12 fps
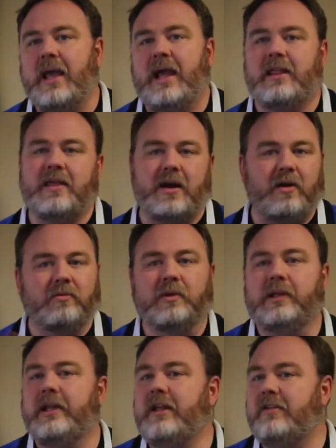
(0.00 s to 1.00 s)
and then I'll
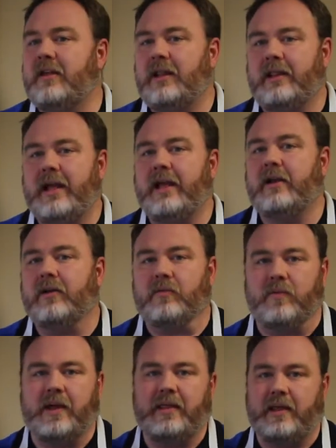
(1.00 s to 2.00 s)
release it later
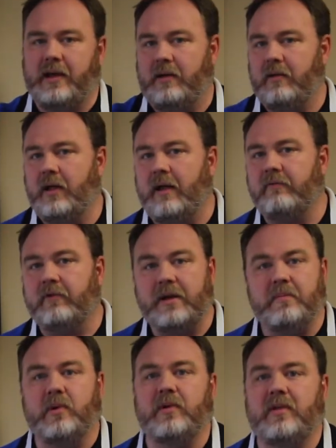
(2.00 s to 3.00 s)
when I've
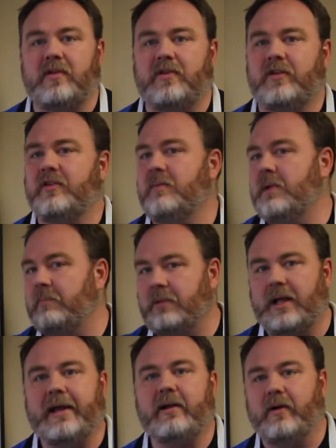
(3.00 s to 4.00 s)
rebooted the system and
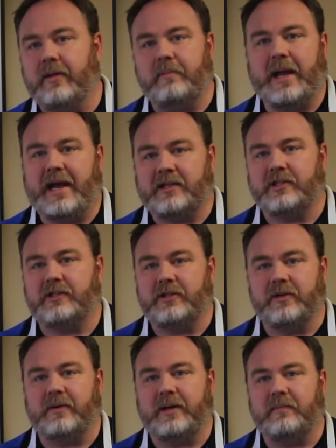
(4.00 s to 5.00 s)
applied all the patches
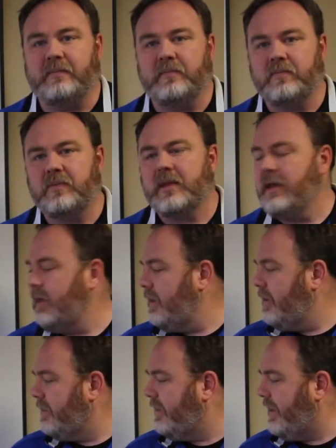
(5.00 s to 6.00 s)
to it.
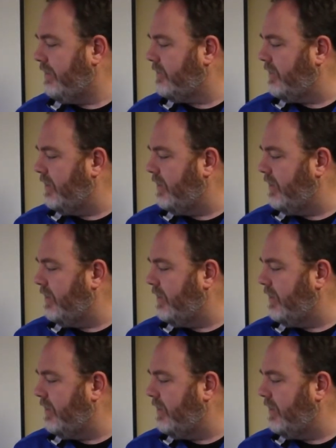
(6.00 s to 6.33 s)
The next